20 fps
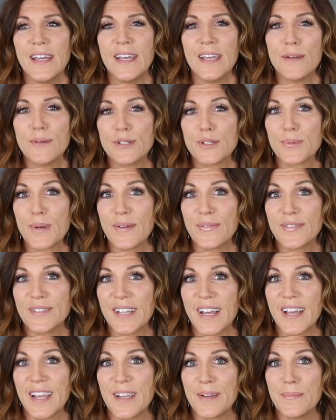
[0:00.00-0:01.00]
it was a rough
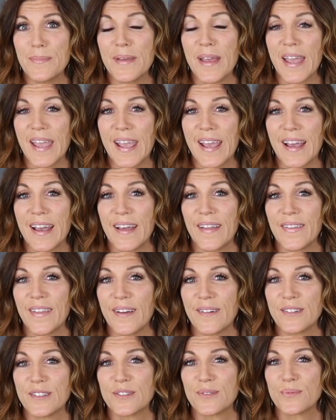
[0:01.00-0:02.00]
time, and
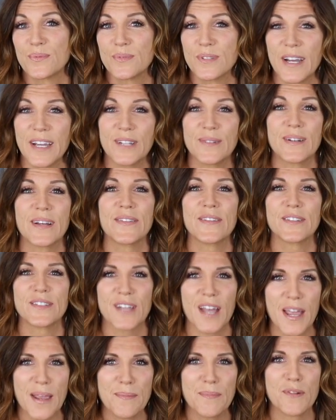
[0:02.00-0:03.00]
that was right around the
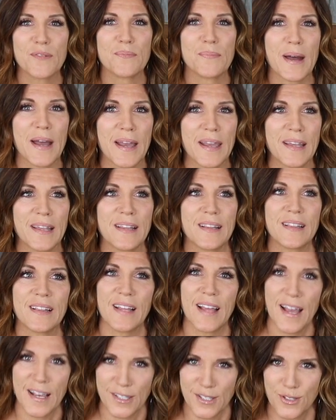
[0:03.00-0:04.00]
time of my
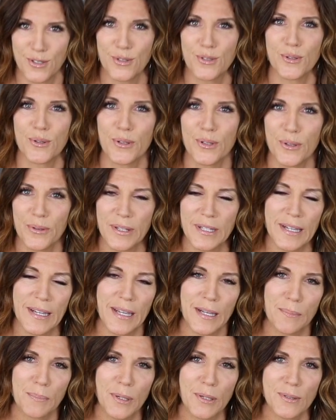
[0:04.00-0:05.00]
last tutorial that I
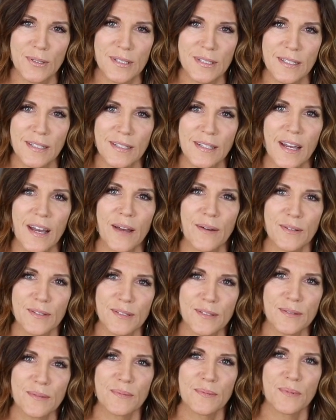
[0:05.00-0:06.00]
had posted. I
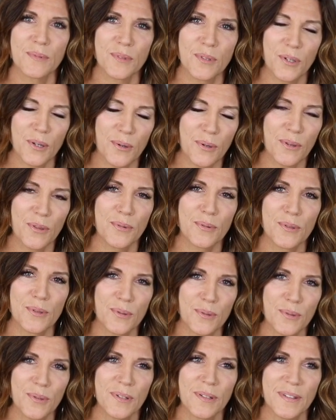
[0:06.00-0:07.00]
was going
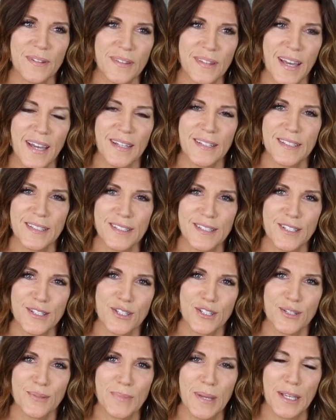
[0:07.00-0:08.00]
through that
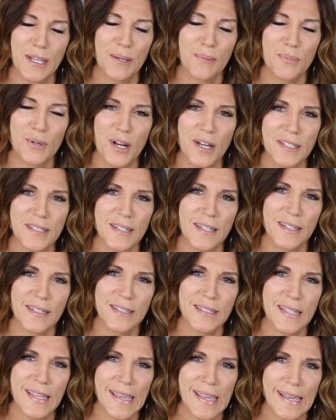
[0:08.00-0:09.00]
decision-making
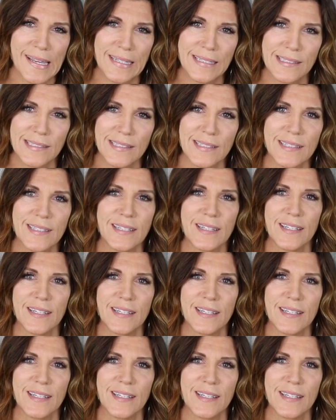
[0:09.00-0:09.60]
process, and